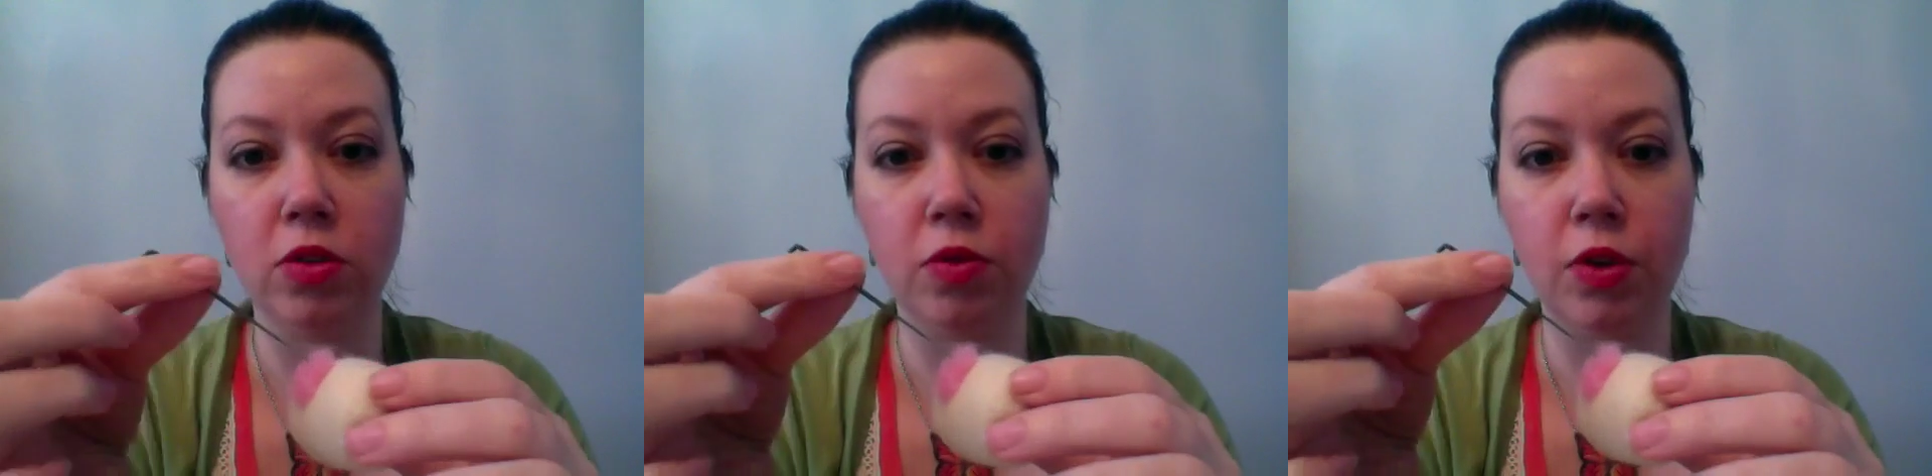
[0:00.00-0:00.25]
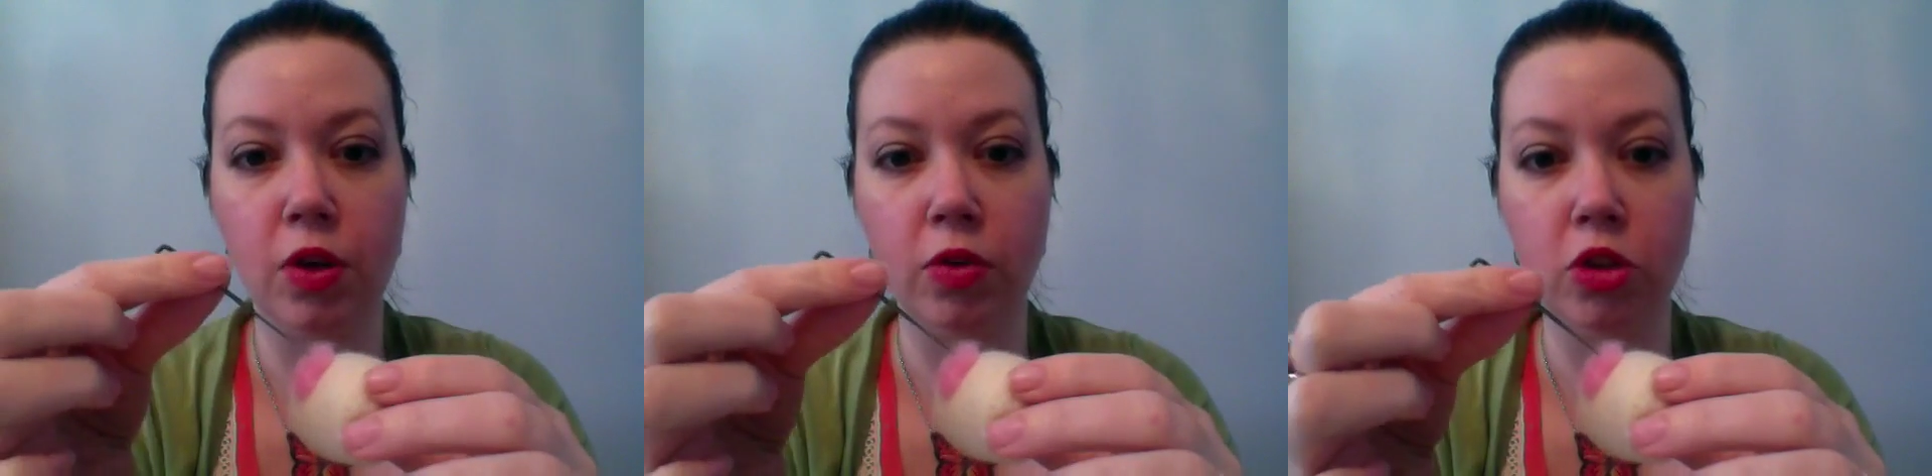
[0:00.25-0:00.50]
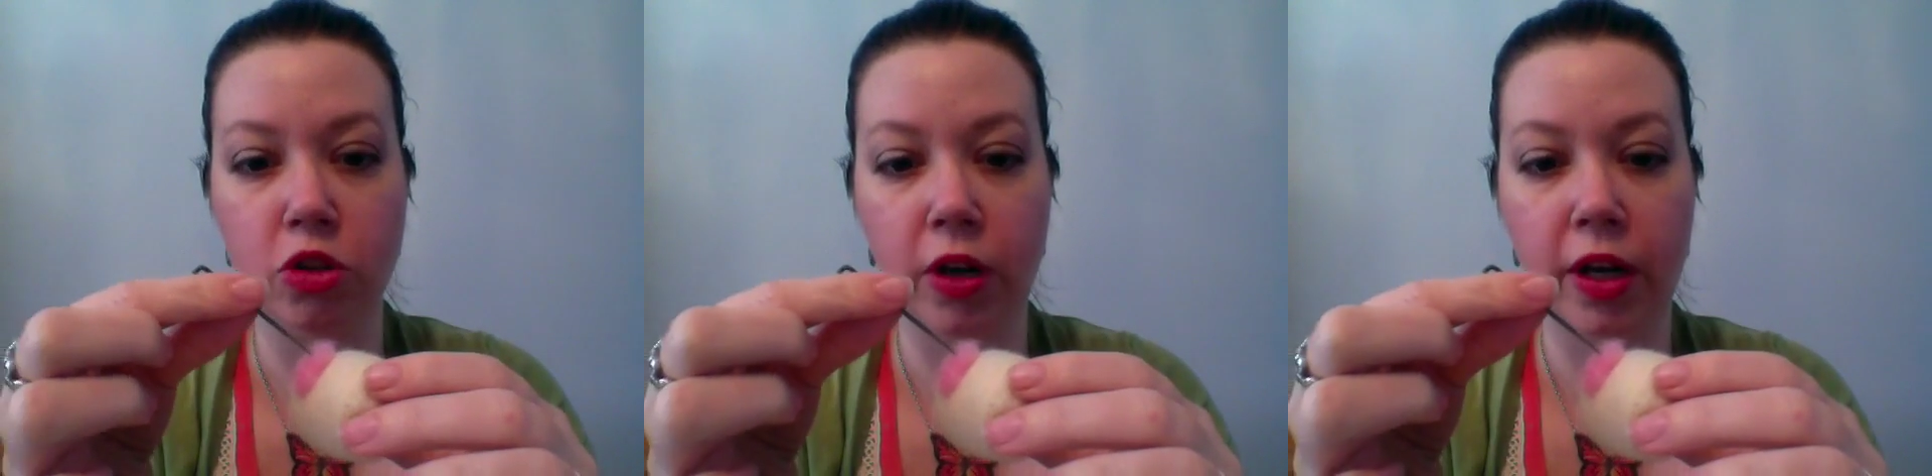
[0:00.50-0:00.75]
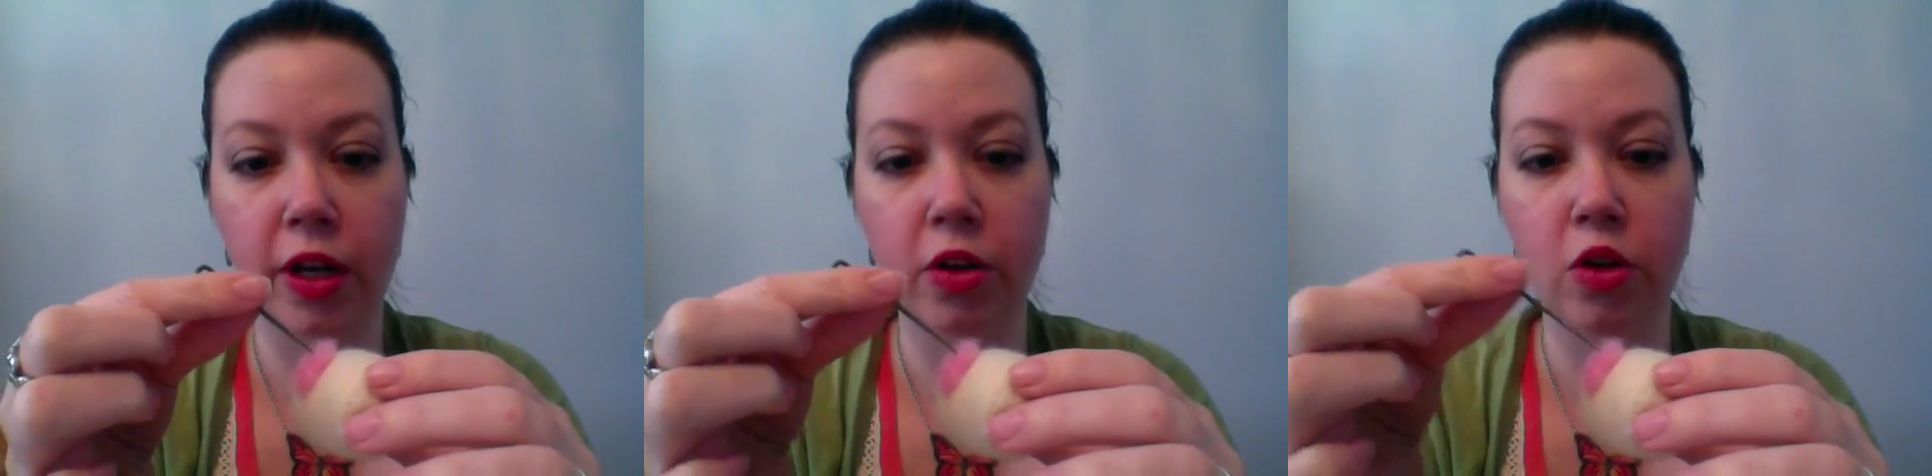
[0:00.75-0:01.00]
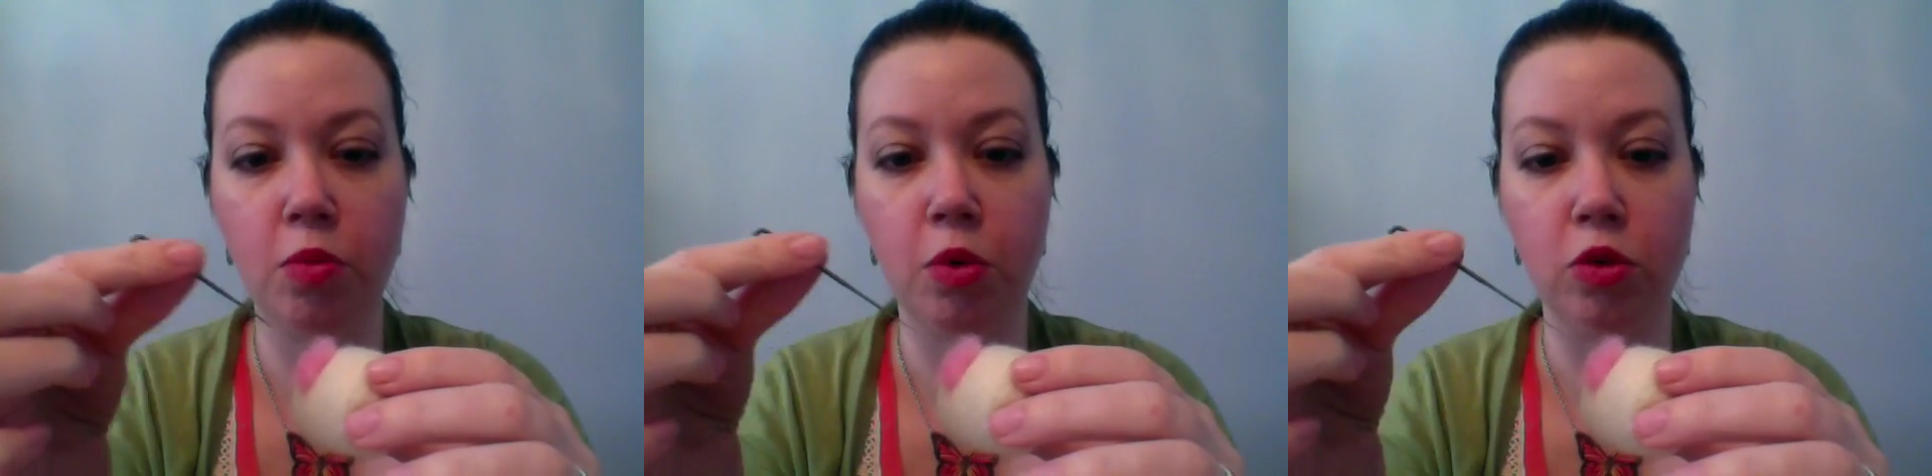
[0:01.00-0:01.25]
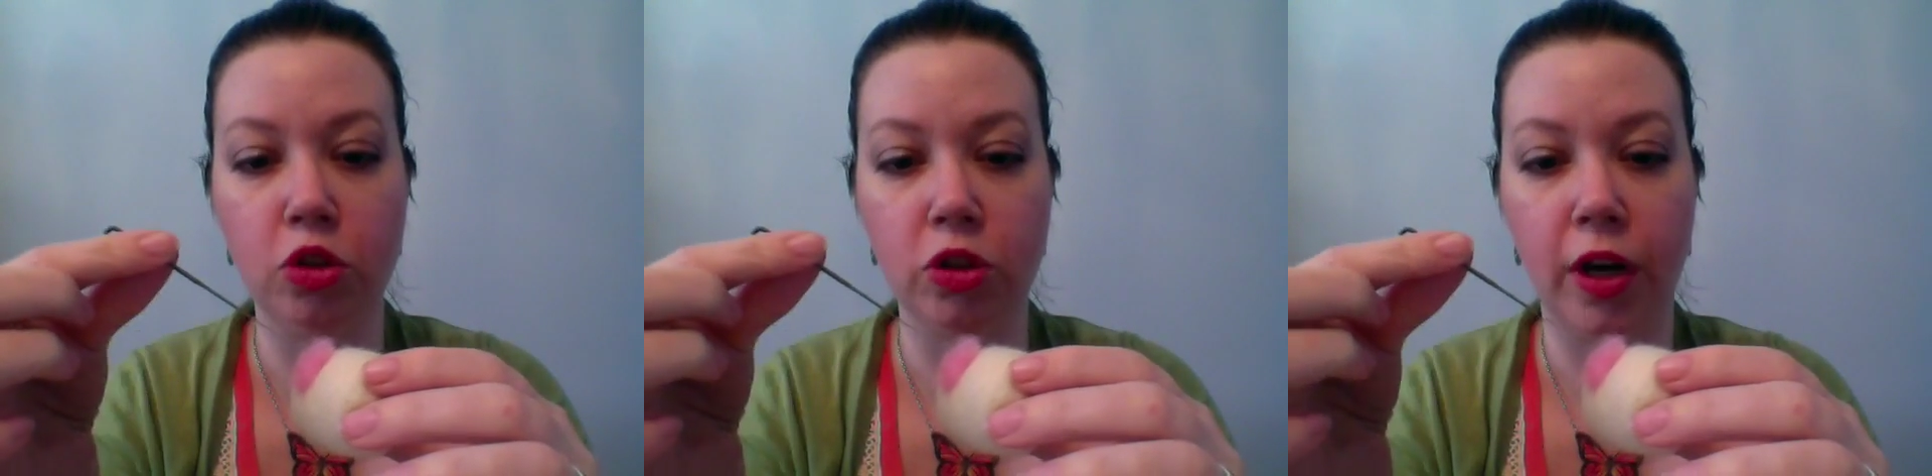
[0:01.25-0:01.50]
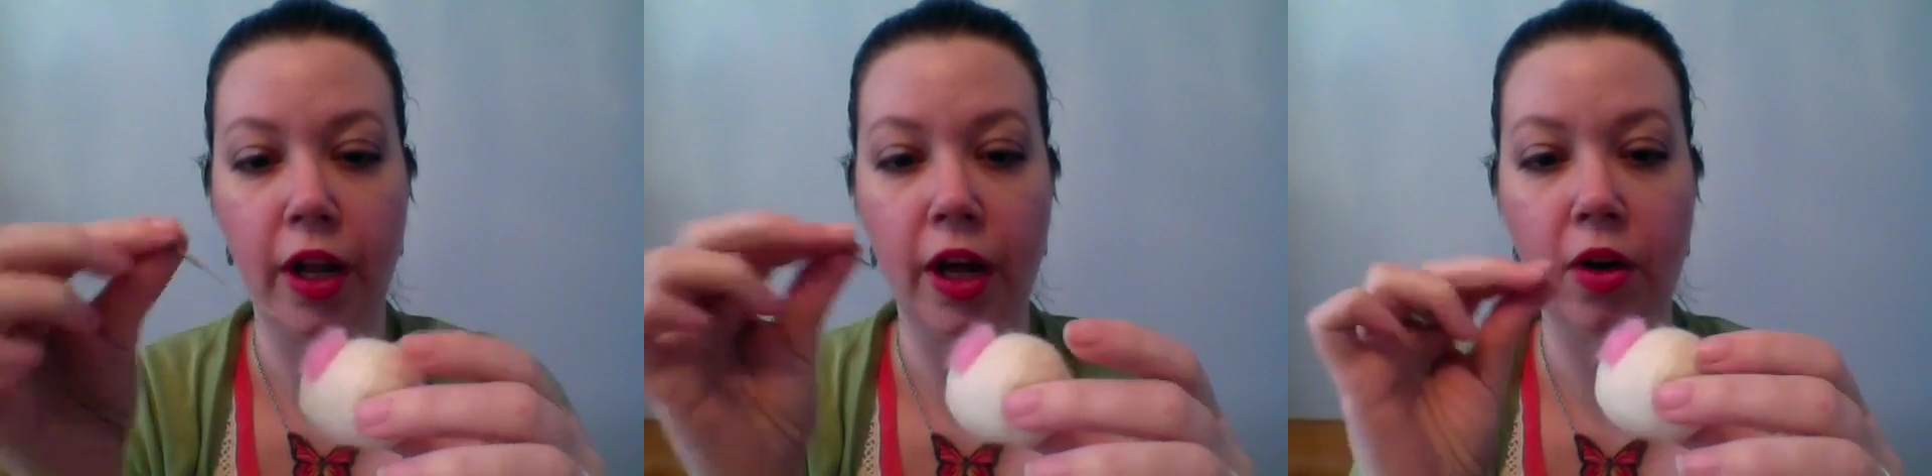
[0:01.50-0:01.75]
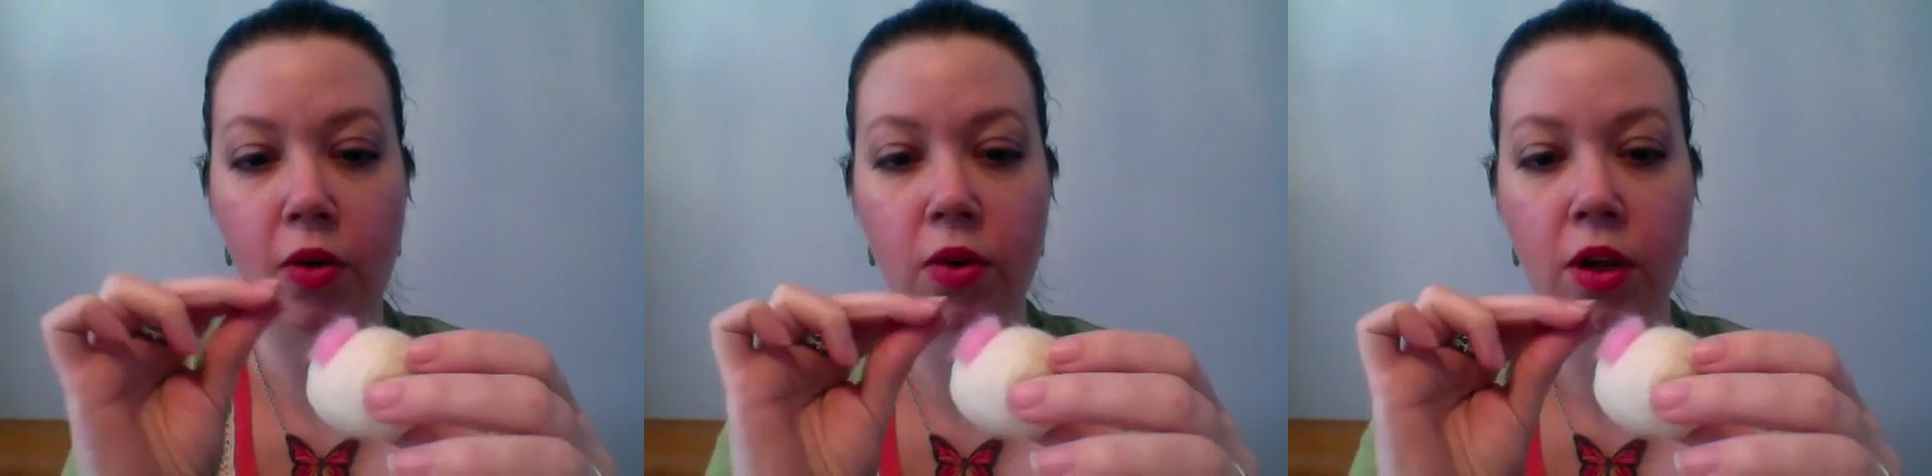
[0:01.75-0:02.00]
So if you go straight in, you pull straight
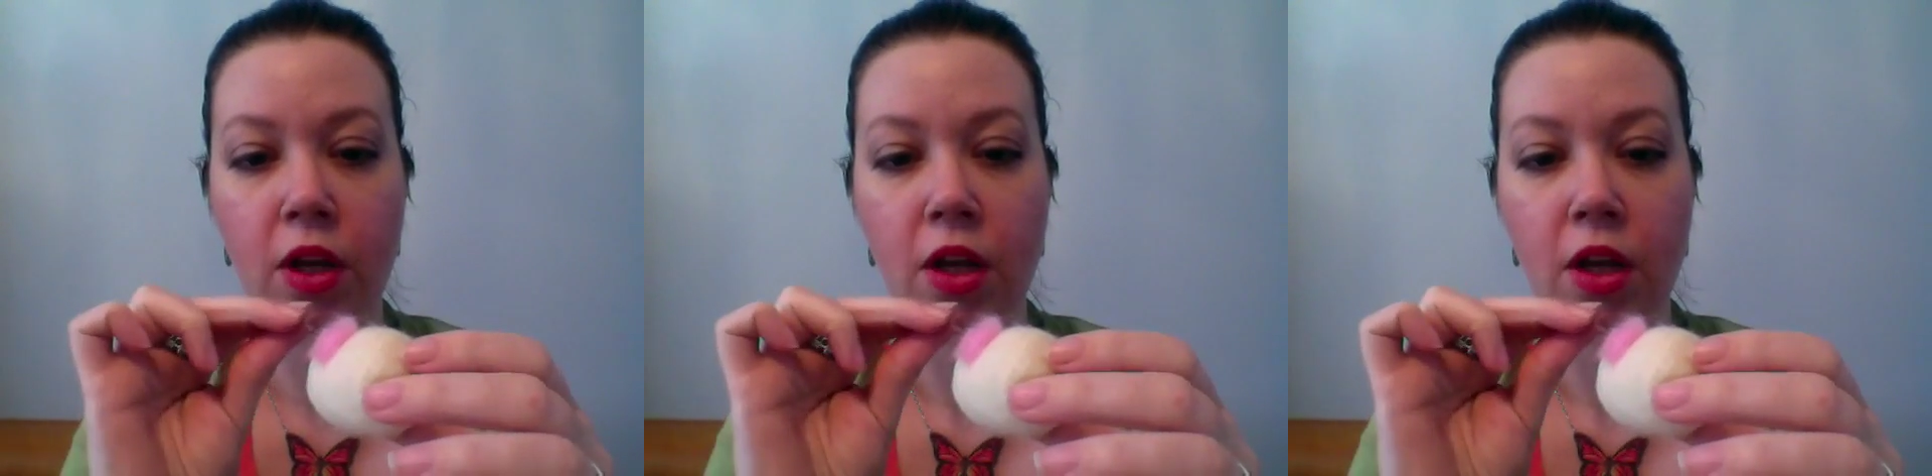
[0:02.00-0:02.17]
out.